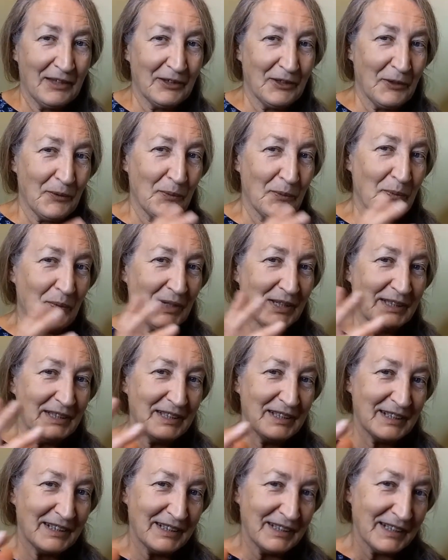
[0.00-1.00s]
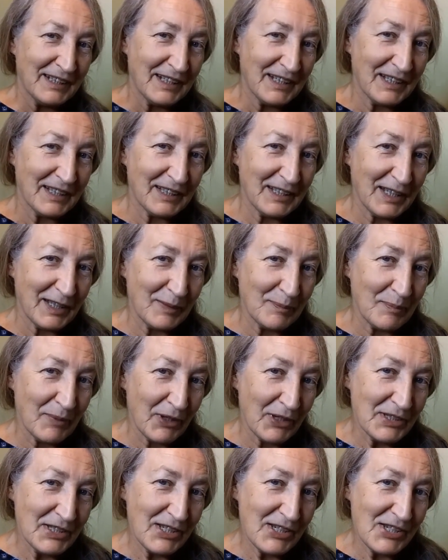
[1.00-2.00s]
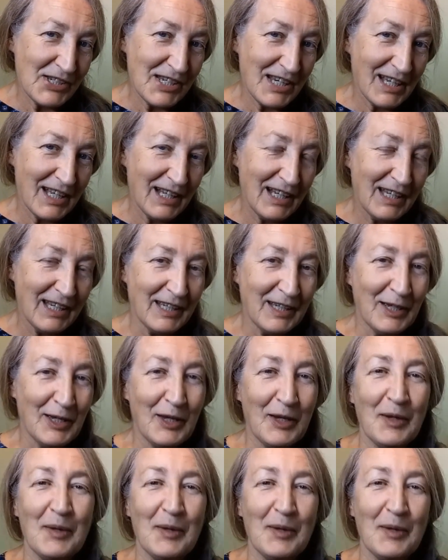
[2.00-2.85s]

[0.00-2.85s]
No wonder that Botticelli